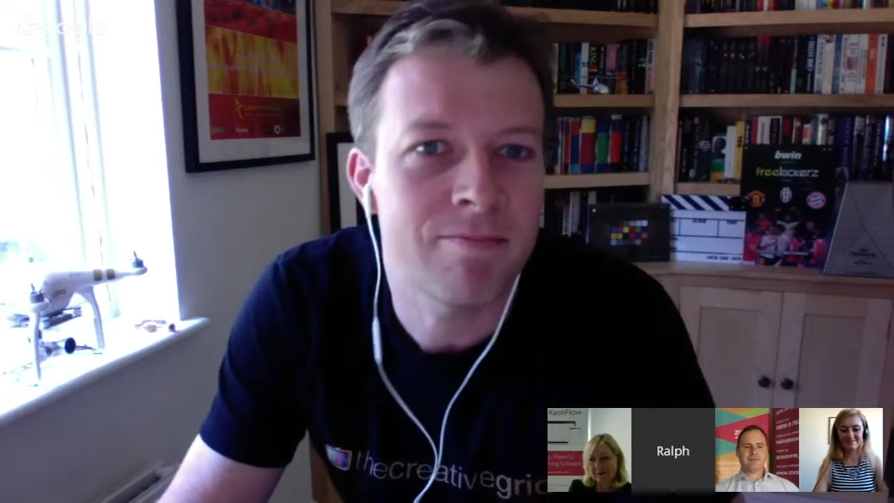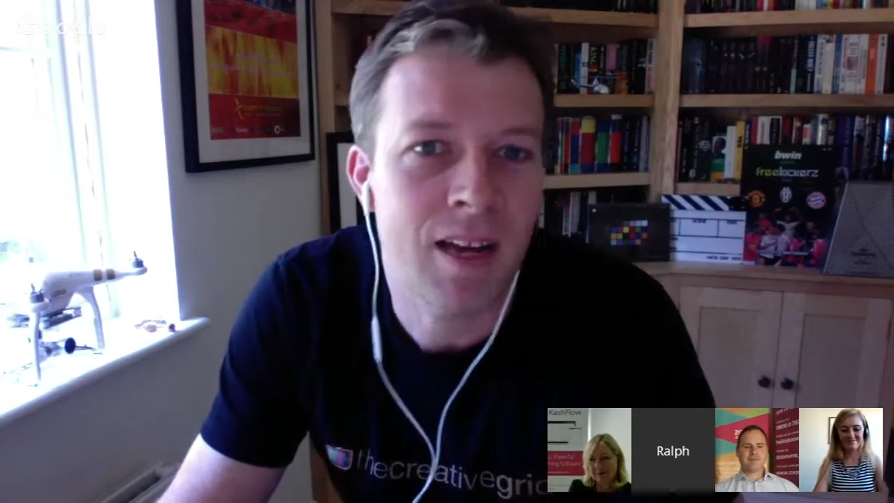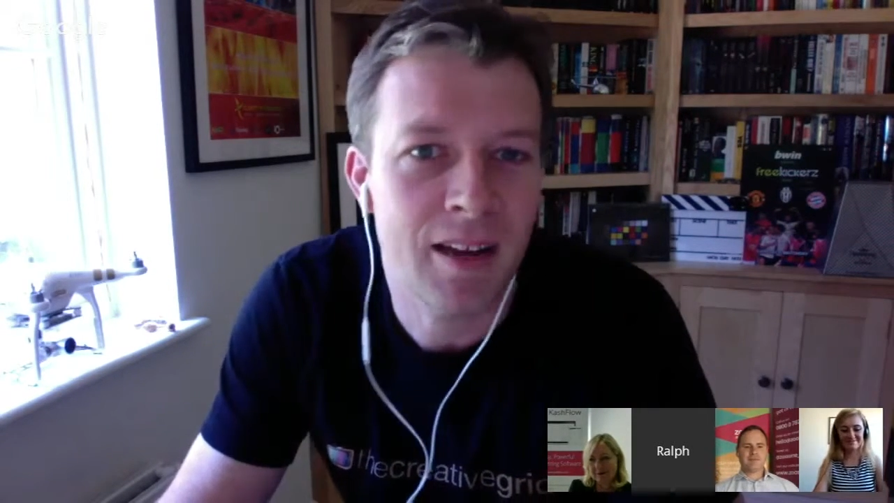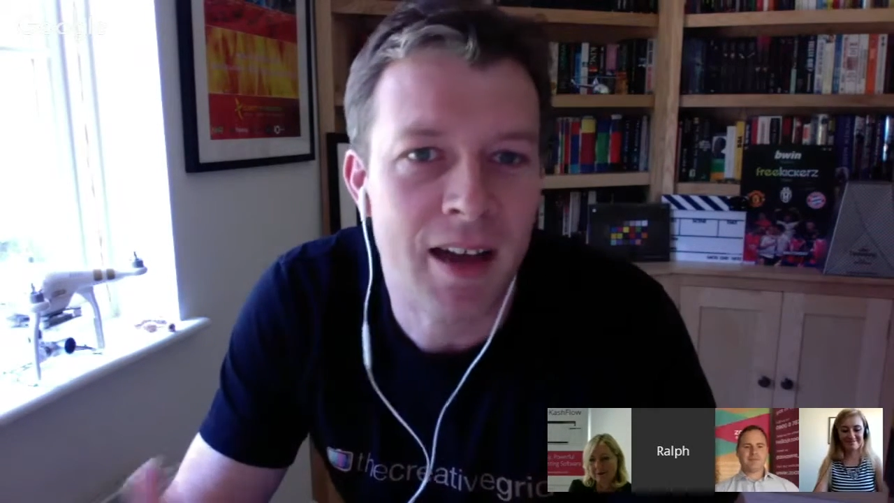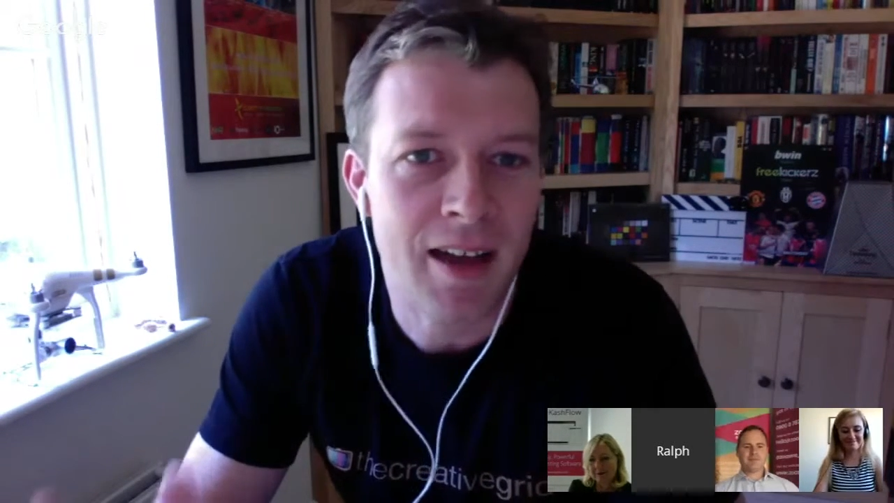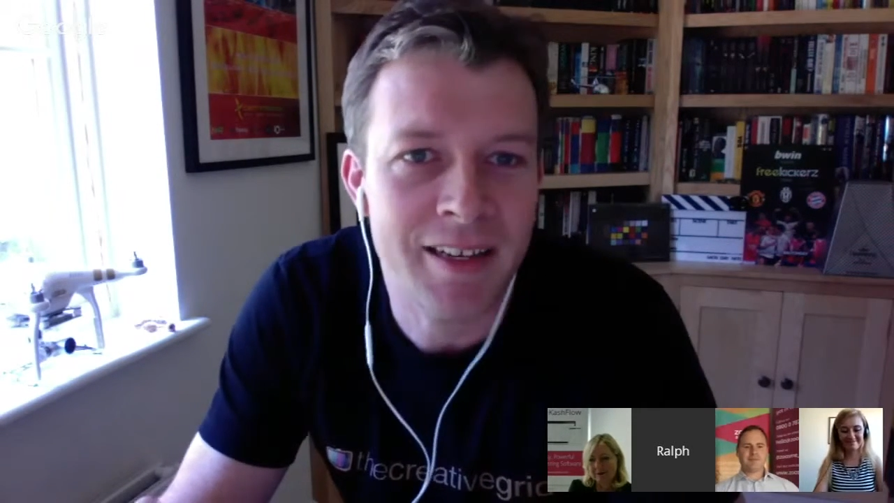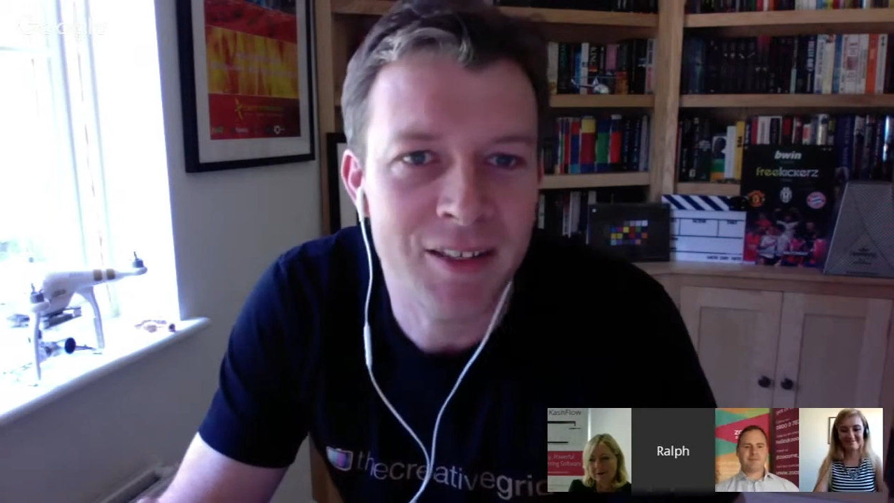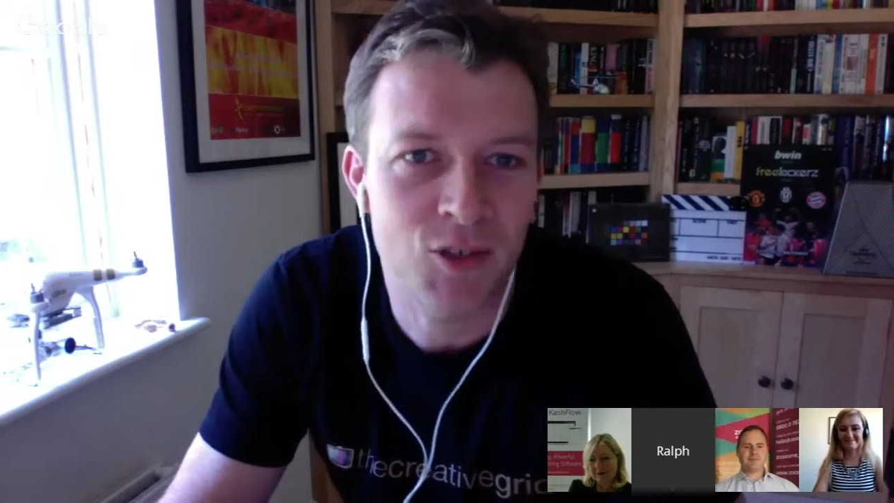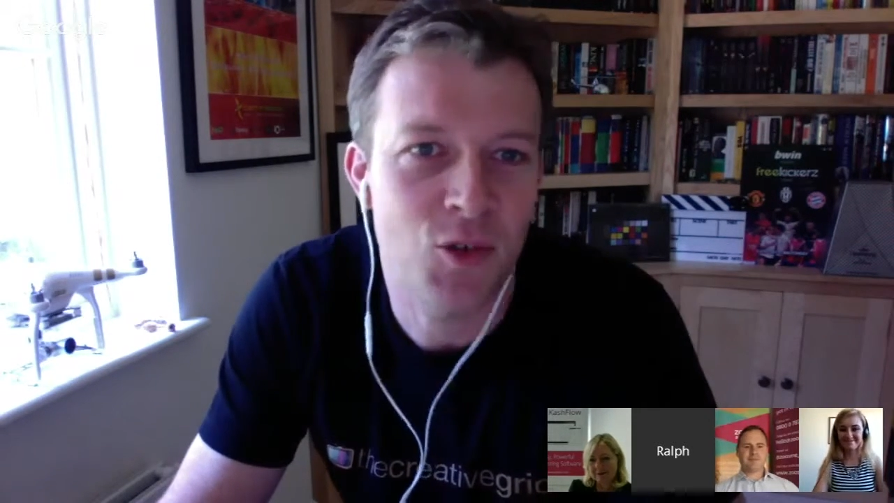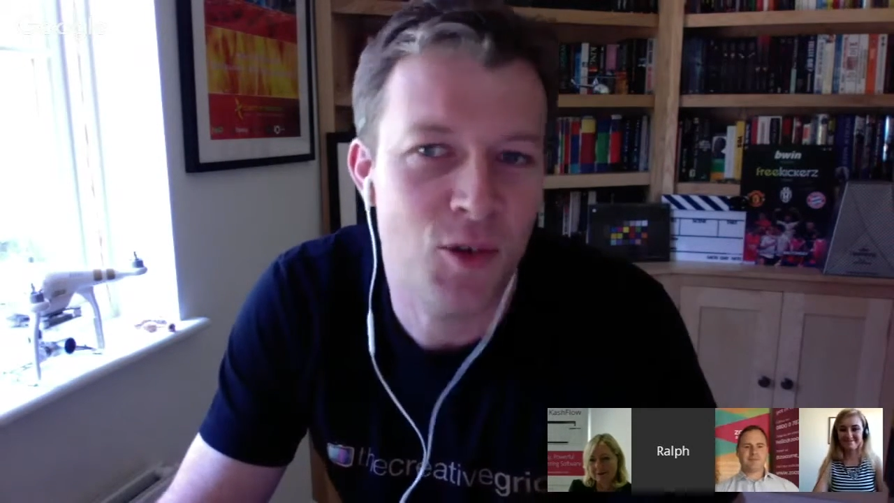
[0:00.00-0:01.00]
I need
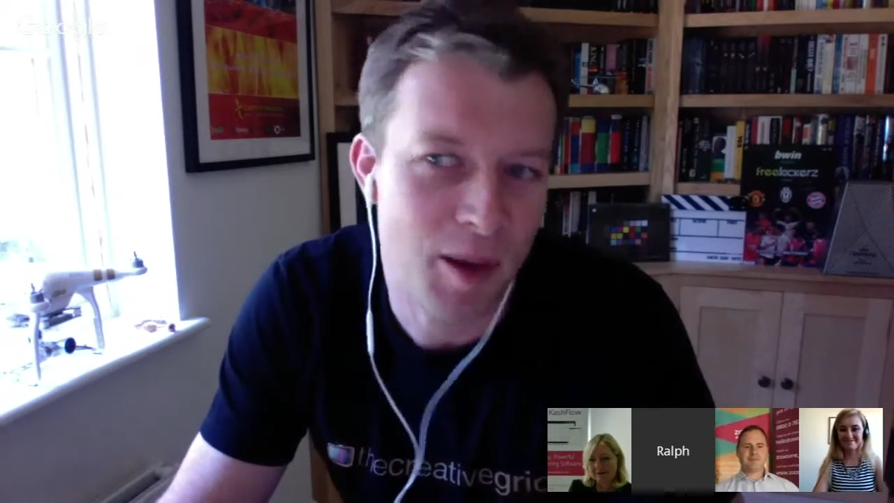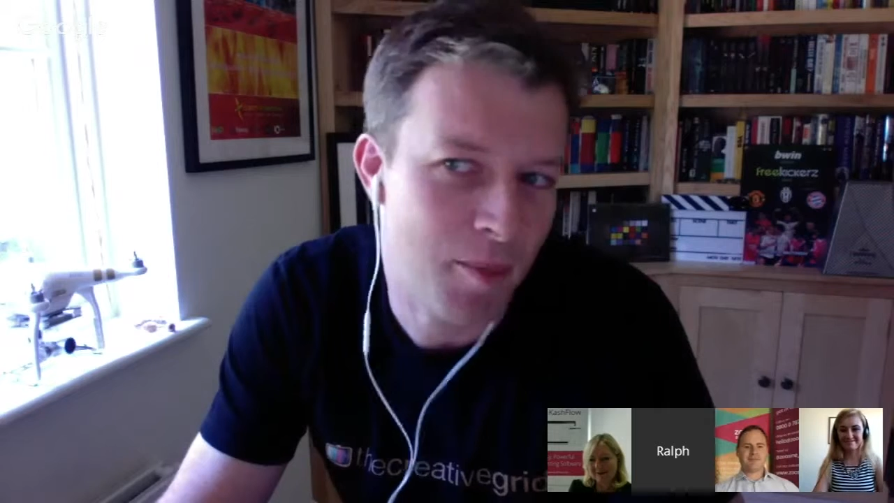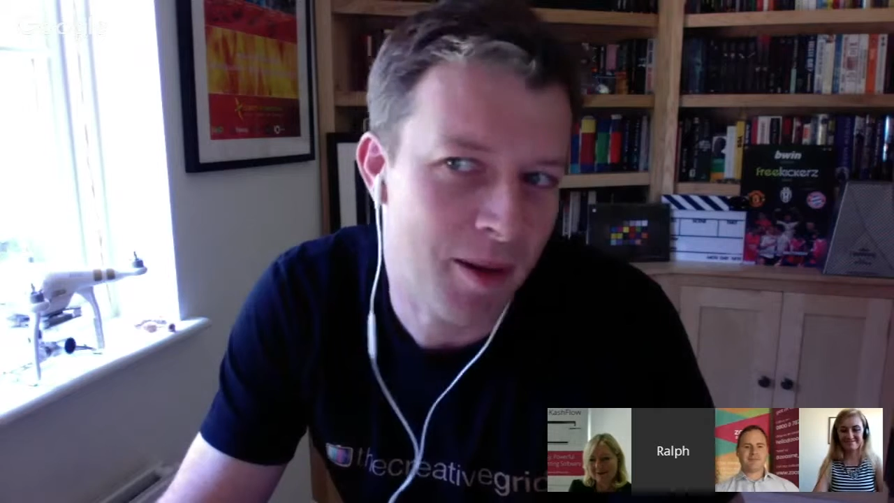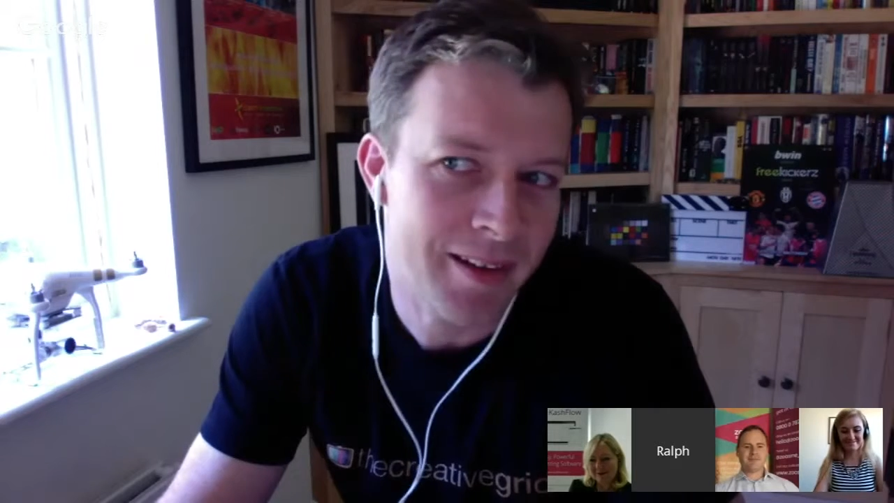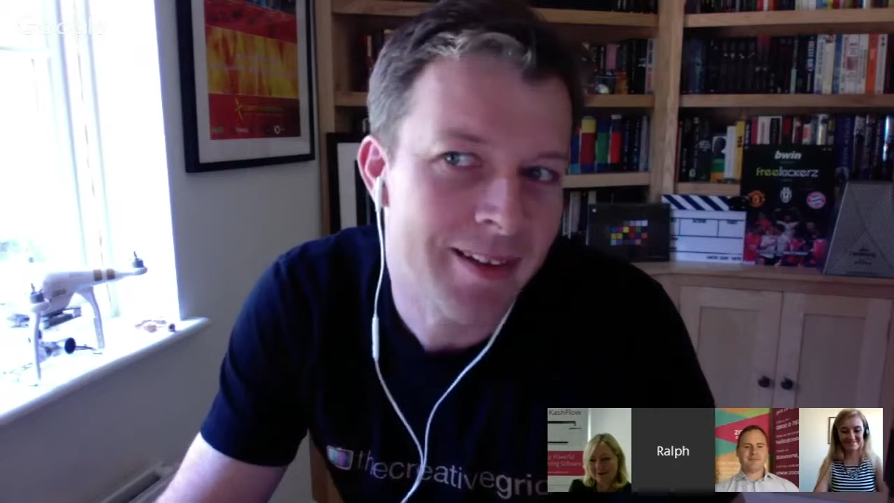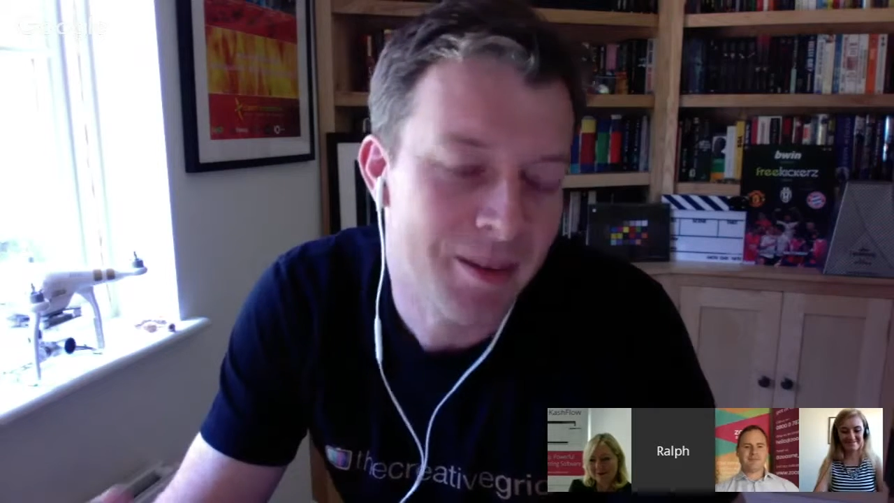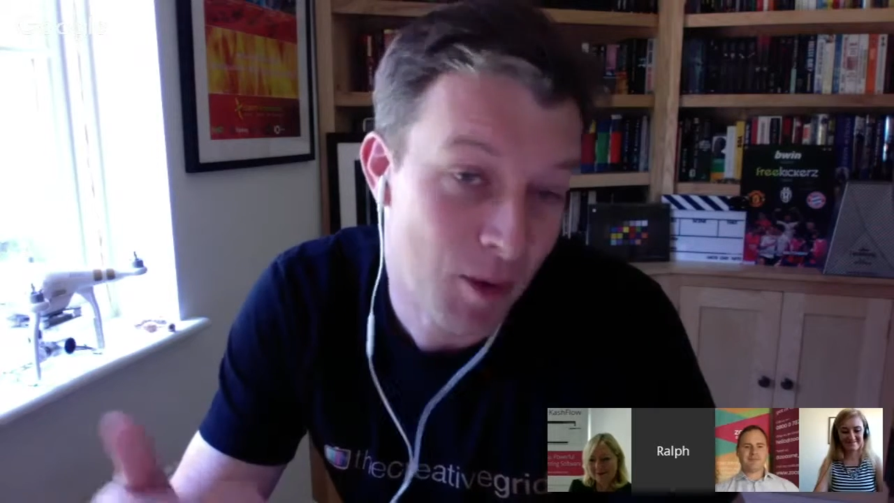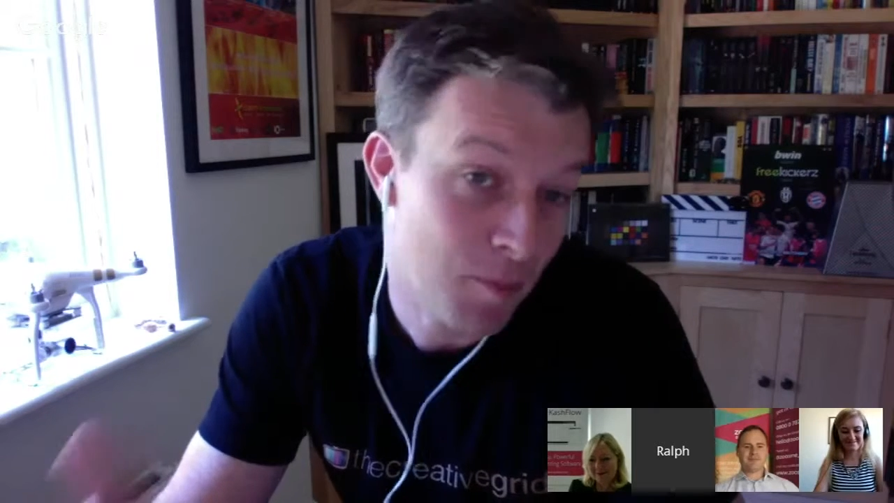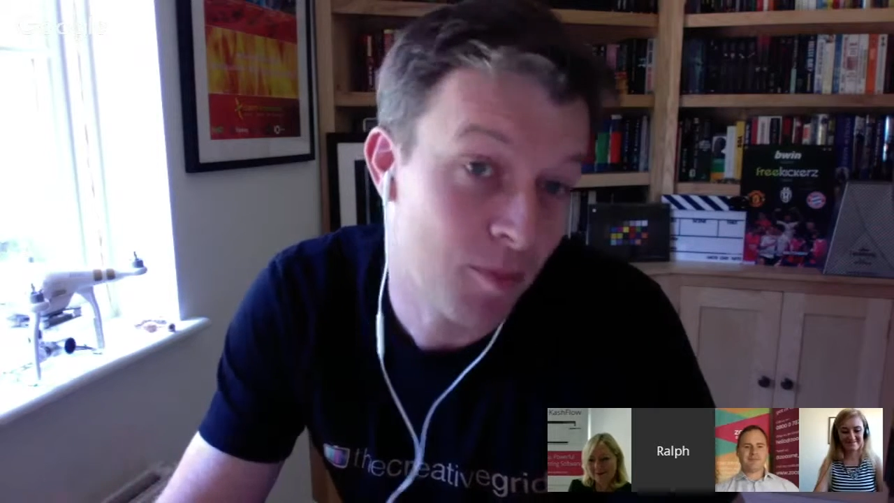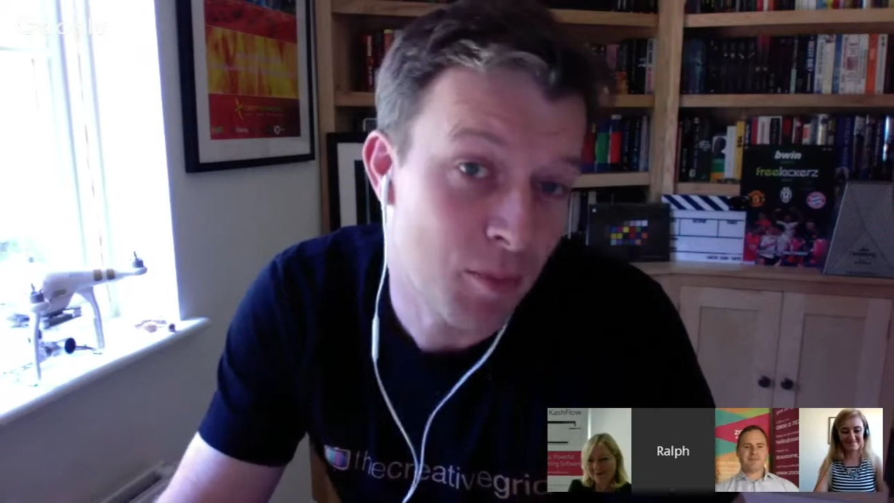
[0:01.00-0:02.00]
to talk about the